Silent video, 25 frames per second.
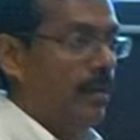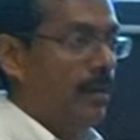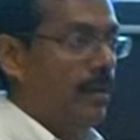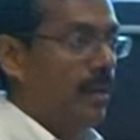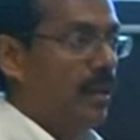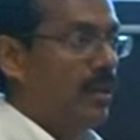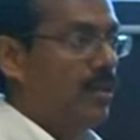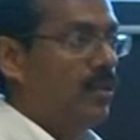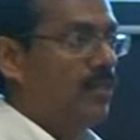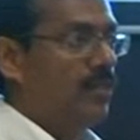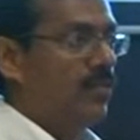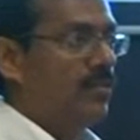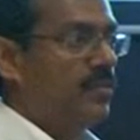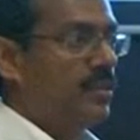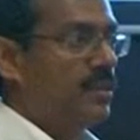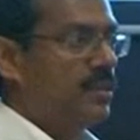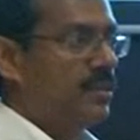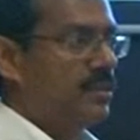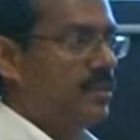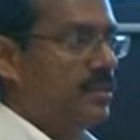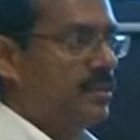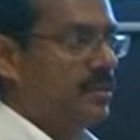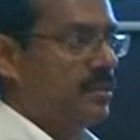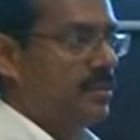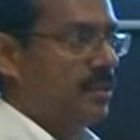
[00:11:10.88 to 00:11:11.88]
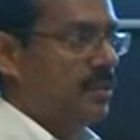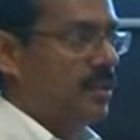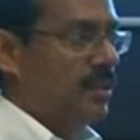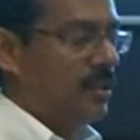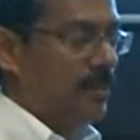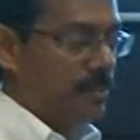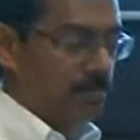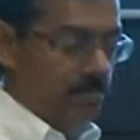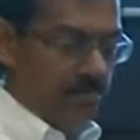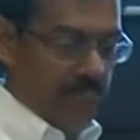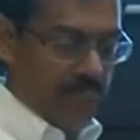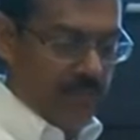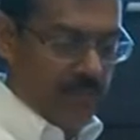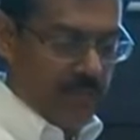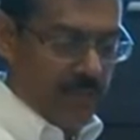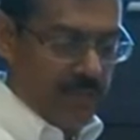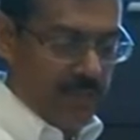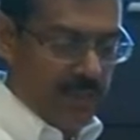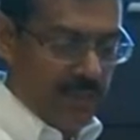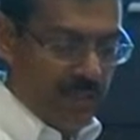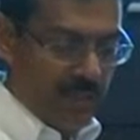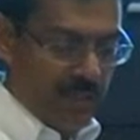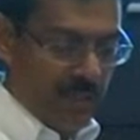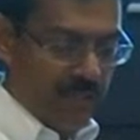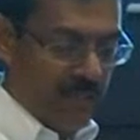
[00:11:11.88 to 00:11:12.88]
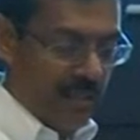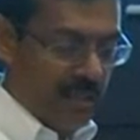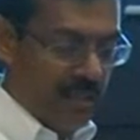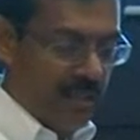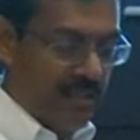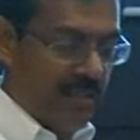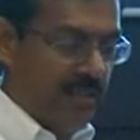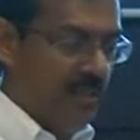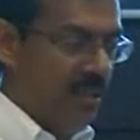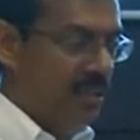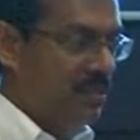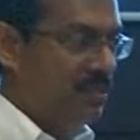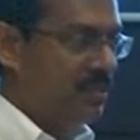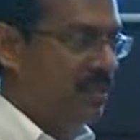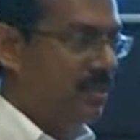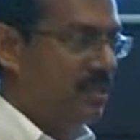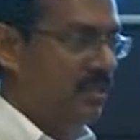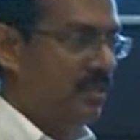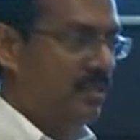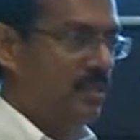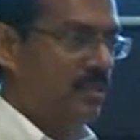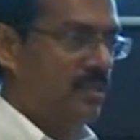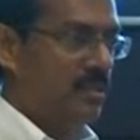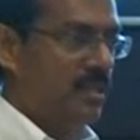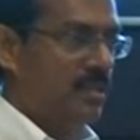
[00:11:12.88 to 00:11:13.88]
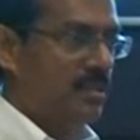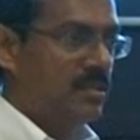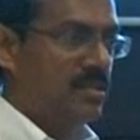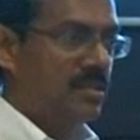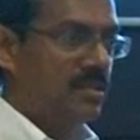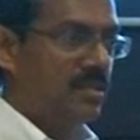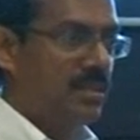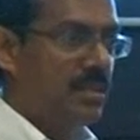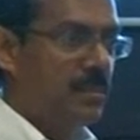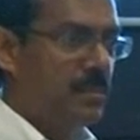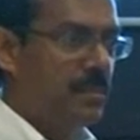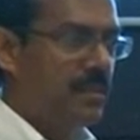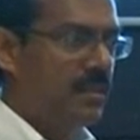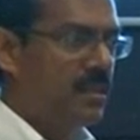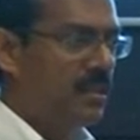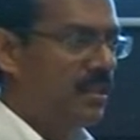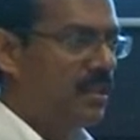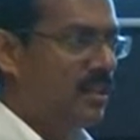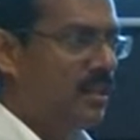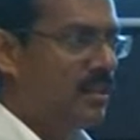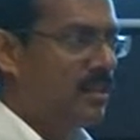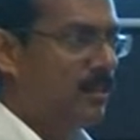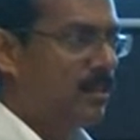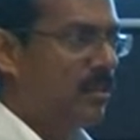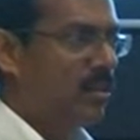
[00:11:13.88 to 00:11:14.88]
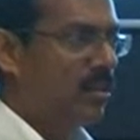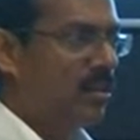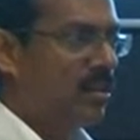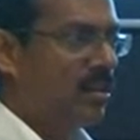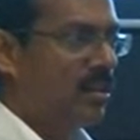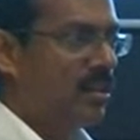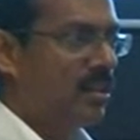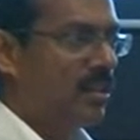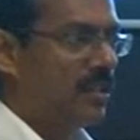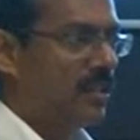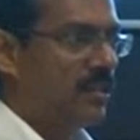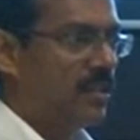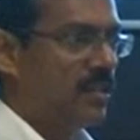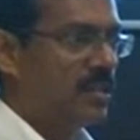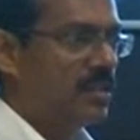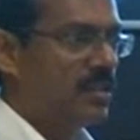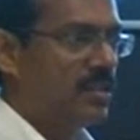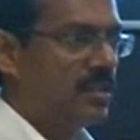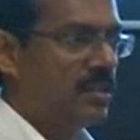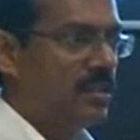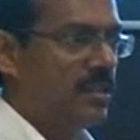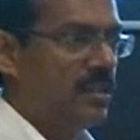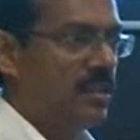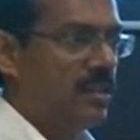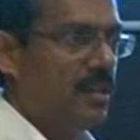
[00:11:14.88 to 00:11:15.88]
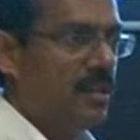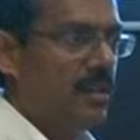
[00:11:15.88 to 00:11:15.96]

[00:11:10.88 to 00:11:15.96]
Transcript: Any of this diversified industrial, that's typically the model in which